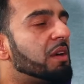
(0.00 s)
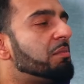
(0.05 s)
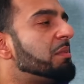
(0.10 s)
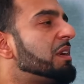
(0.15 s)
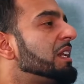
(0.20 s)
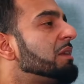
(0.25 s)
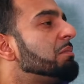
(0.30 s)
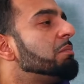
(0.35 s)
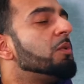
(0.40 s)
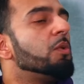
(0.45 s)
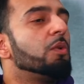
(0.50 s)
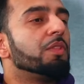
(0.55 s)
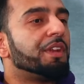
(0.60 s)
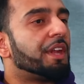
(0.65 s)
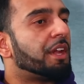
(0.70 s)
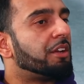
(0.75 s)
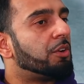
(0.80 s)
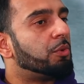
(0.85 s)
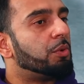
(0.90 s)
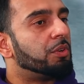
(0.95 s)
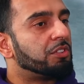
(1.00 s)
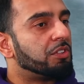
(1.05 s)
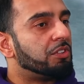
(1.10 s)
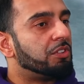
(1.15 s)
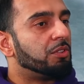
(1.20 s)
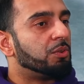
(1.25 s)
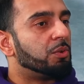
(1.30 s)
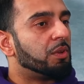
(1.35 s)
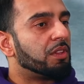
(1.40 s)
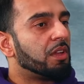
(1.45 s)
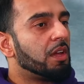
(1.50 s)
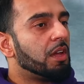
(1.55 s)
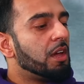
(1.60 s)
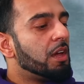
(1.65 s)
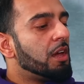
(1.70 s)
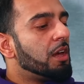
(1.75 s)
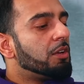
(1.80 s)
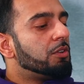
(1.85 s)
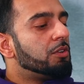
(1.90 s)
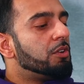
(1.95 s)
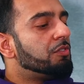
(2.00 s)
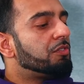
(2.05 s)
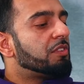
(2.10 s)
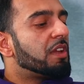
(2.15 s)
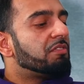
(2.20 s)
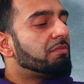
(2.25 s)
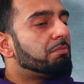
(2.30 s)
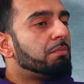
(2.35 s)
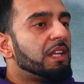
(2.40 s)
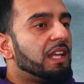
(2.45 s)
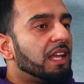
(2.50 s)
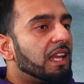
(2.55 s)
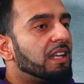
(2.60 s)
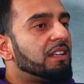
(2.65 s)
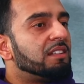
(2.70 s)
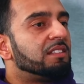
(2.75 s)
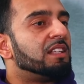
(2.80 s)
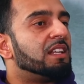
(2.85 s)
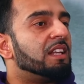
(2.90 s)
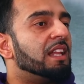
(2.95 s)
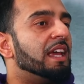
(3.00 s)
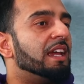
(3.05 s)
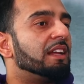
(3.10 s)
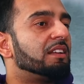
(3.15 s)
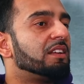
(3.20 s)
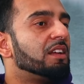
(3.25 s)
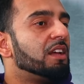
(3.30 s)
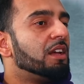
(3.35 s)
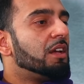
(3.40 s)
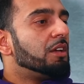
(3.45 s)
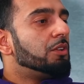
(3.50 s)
I'm earning more than I know what to do with. You've given me intellect.